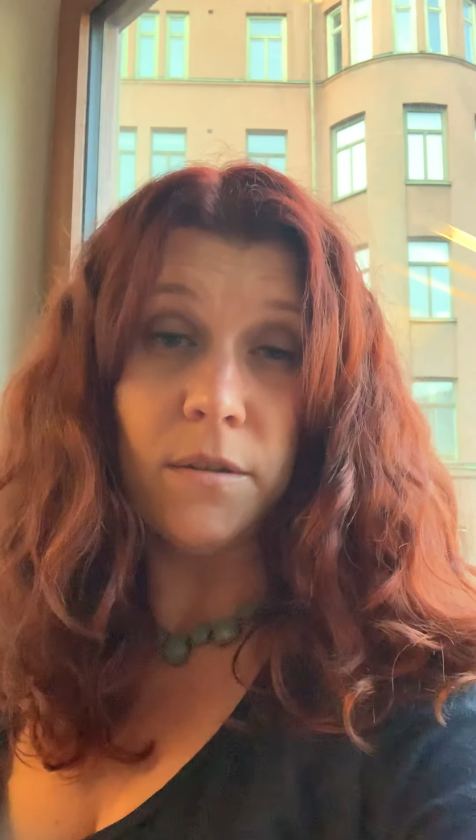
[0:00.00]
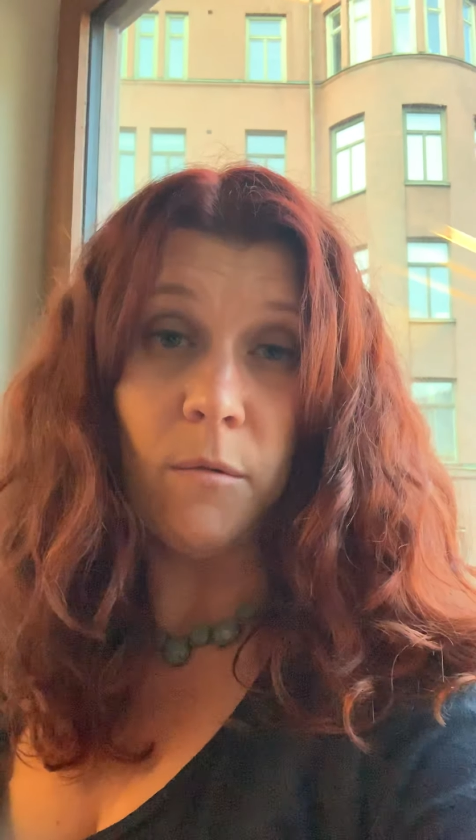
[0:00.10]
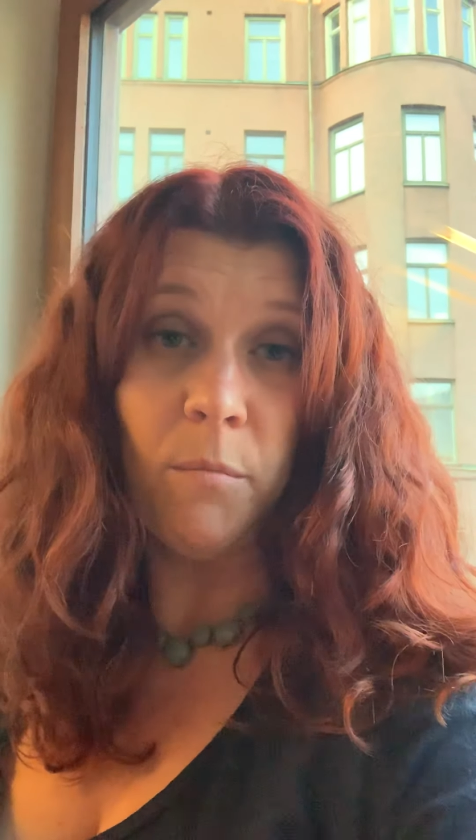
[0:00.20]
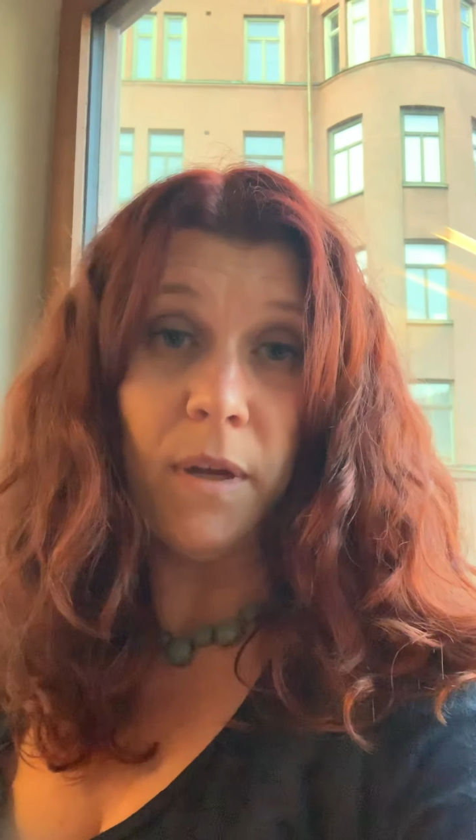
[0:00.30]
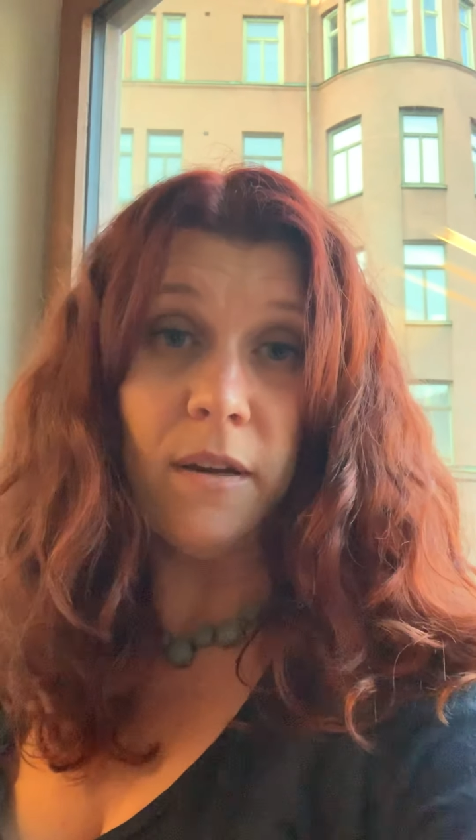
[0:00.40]
so there
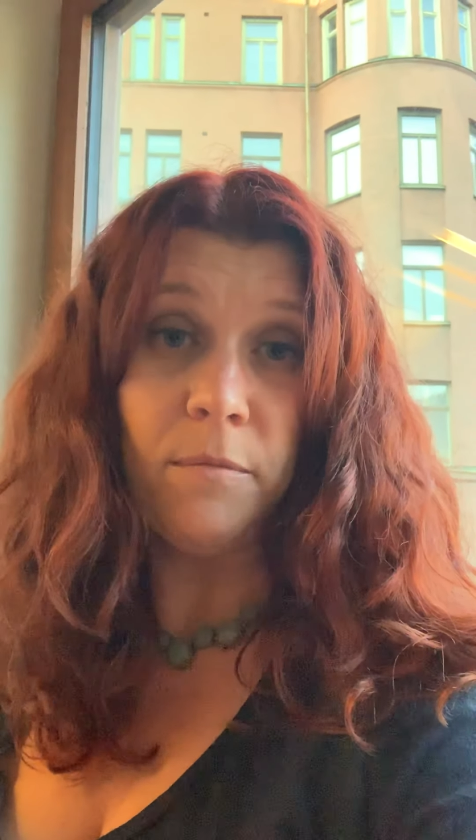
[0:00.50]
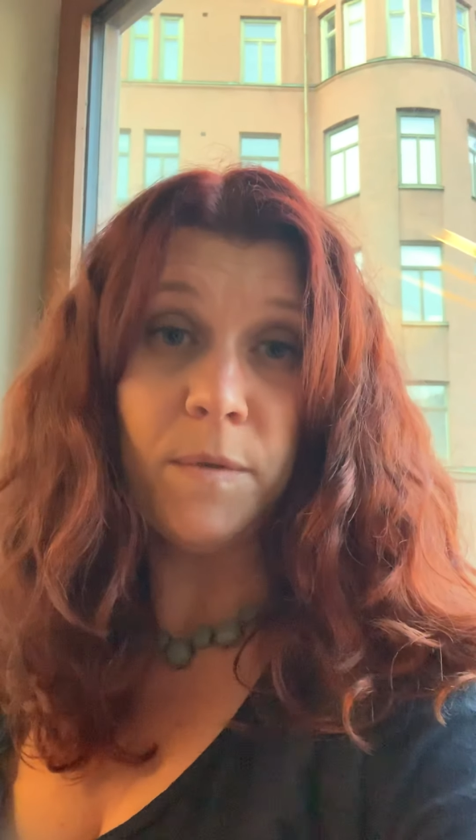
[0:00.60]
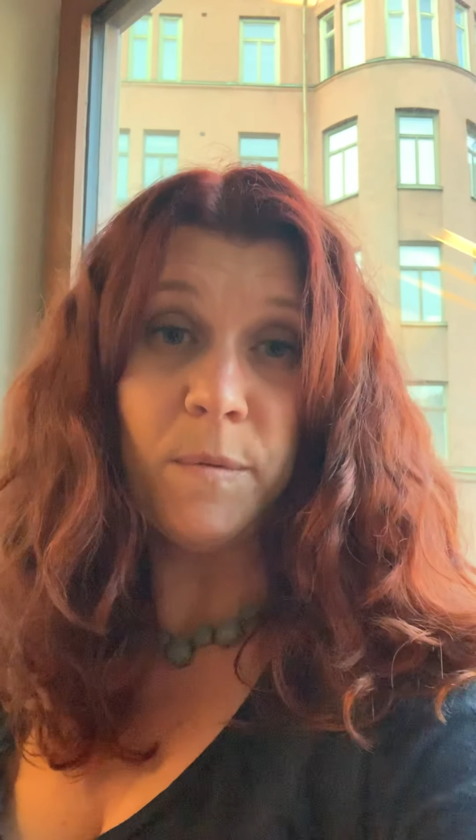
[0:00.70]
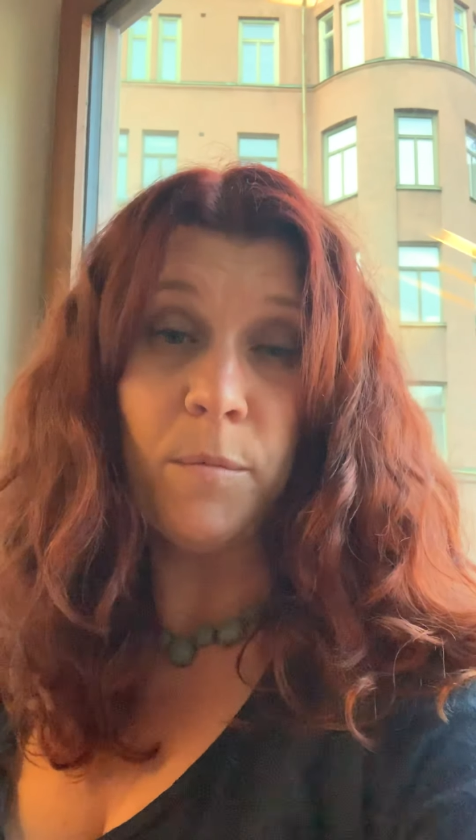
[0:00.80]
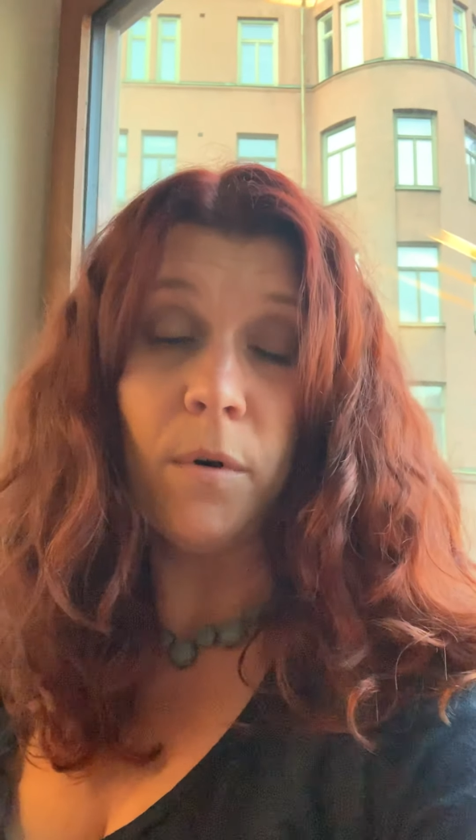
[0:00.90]
won't be enough
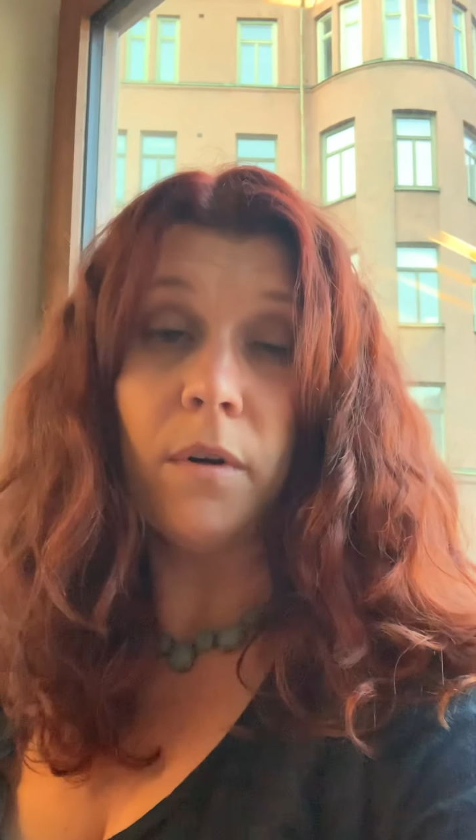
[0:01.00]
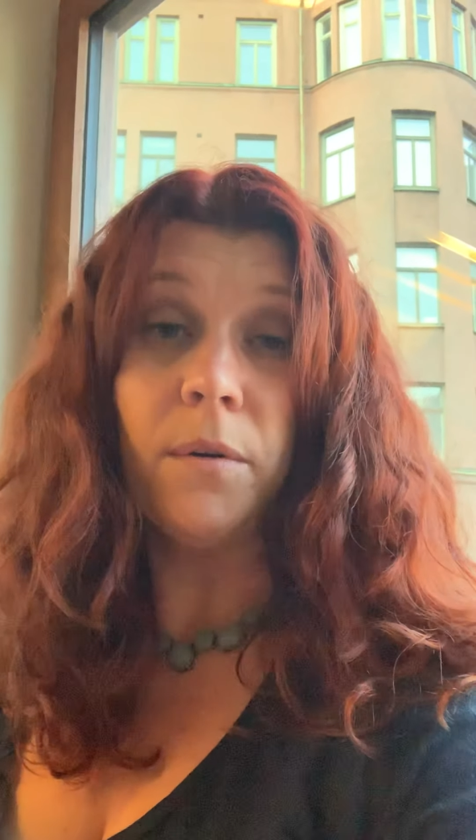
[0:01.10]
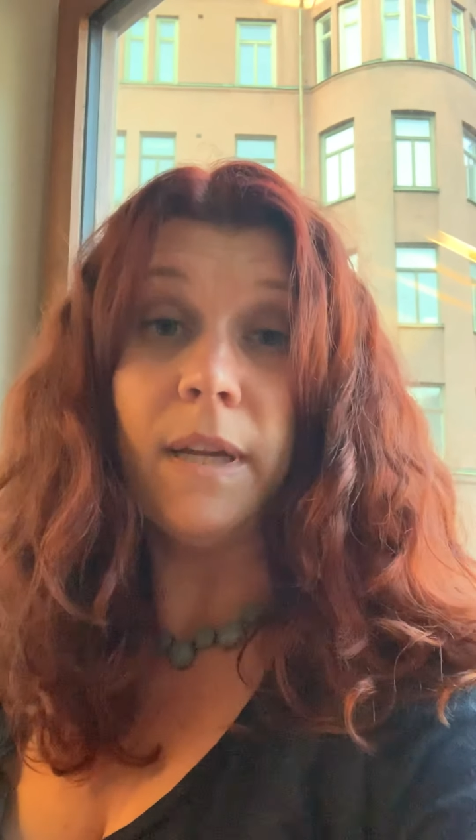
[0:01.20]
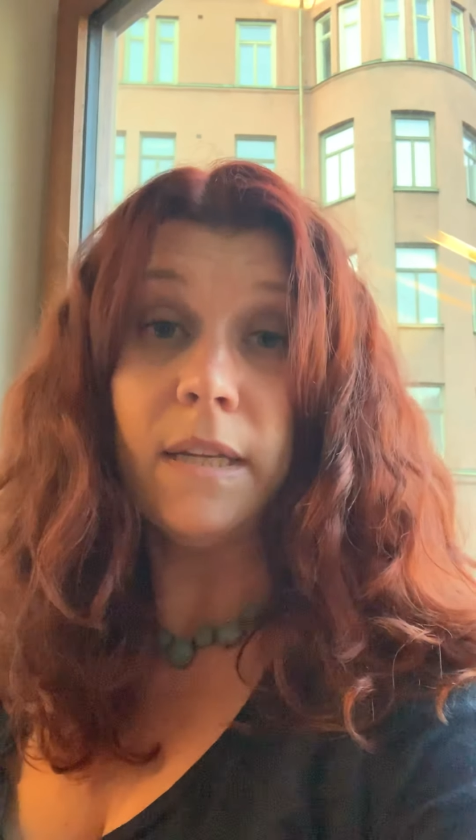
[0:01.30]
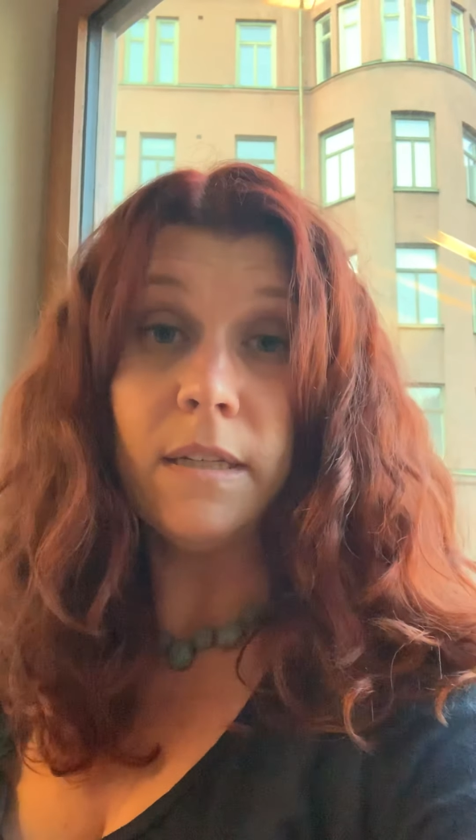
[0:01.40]
support
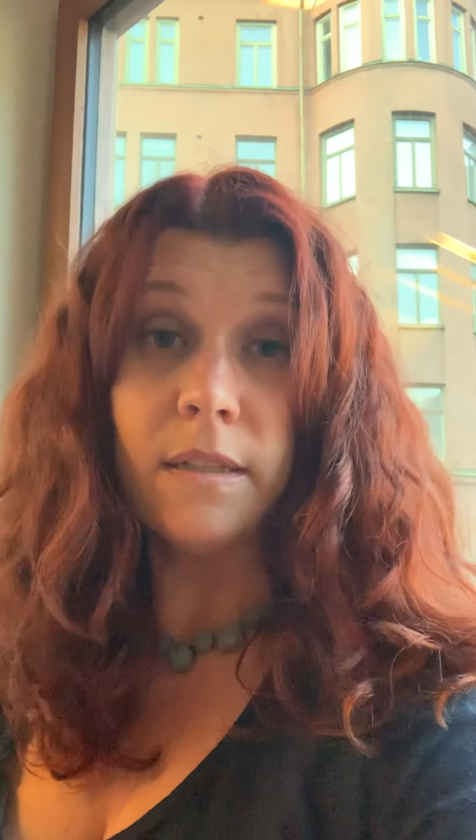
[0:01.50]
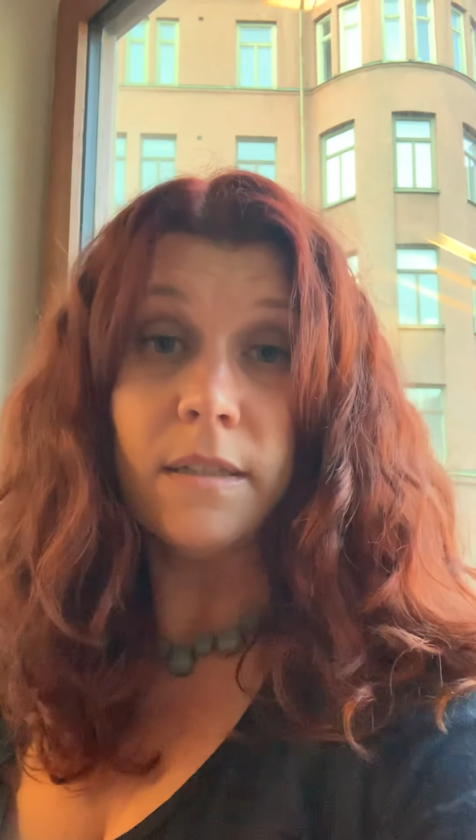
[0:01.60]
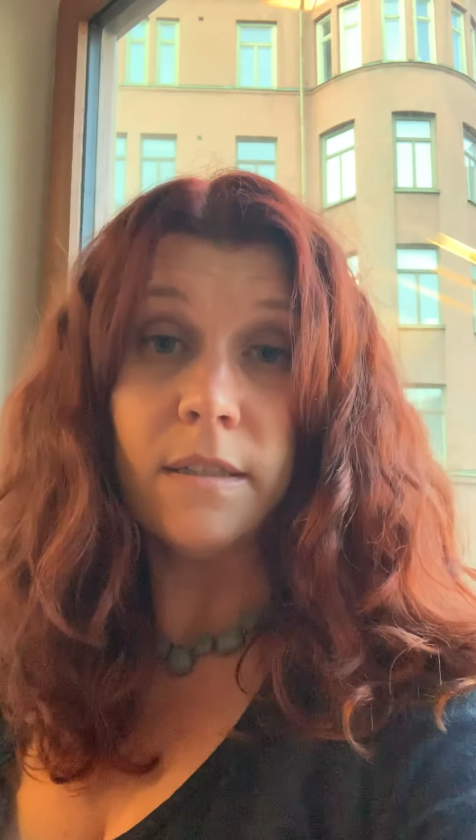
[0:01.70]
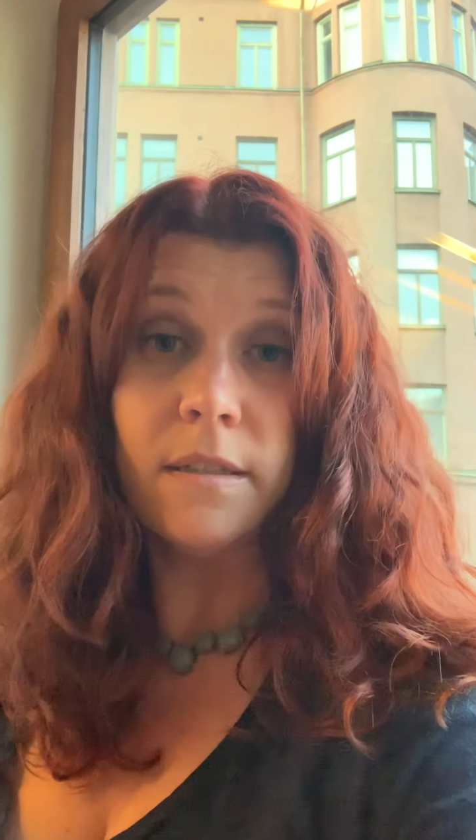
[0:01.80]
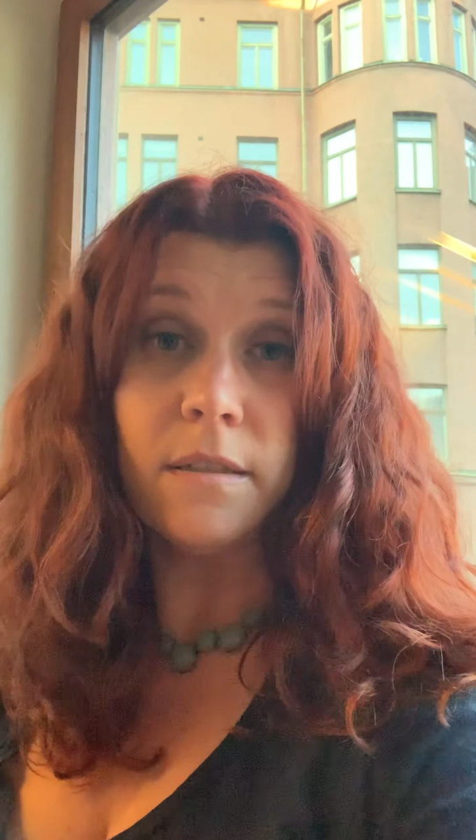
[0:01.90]
going into the
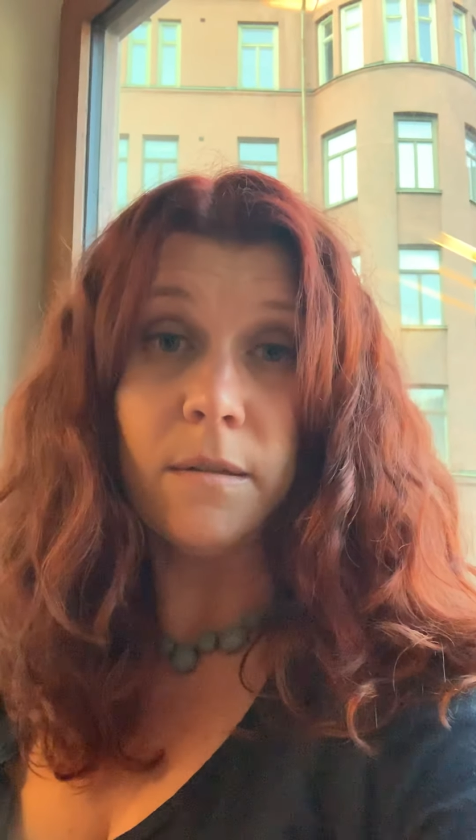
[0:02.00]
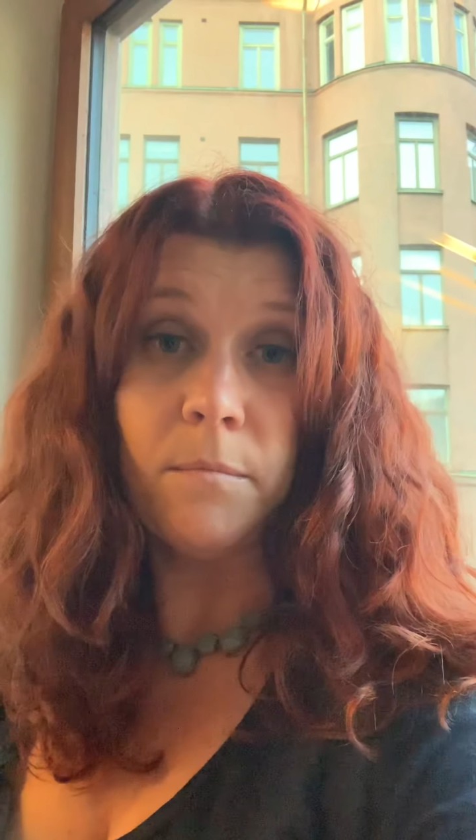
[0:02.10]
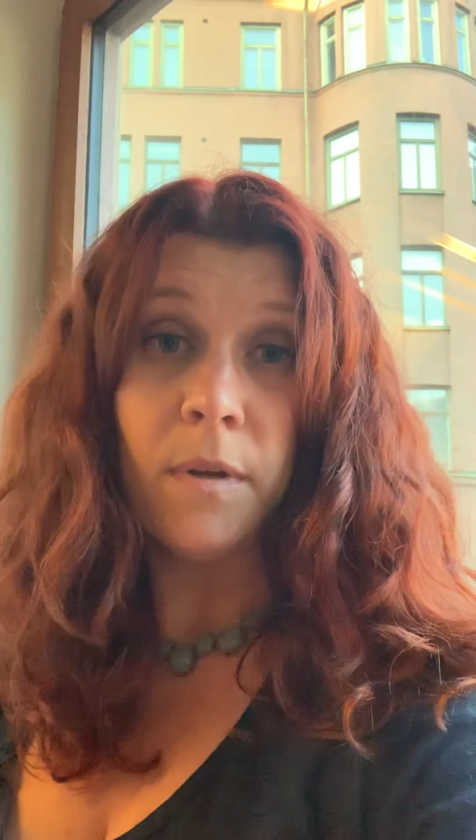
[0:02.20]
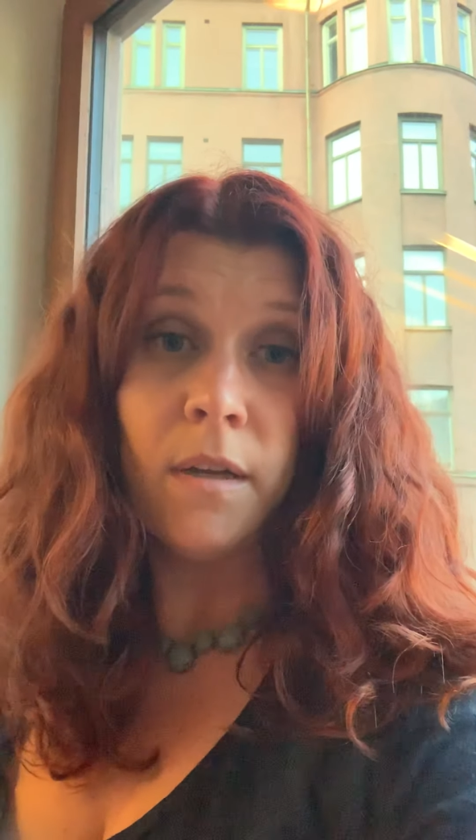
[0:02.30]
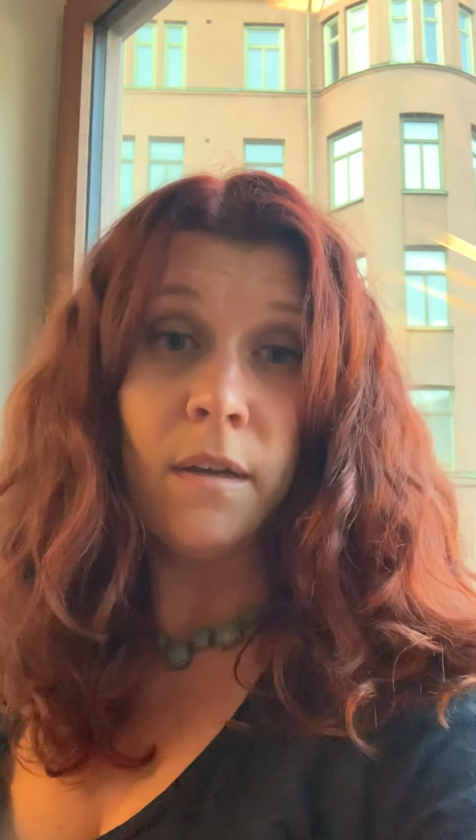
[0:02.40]
system.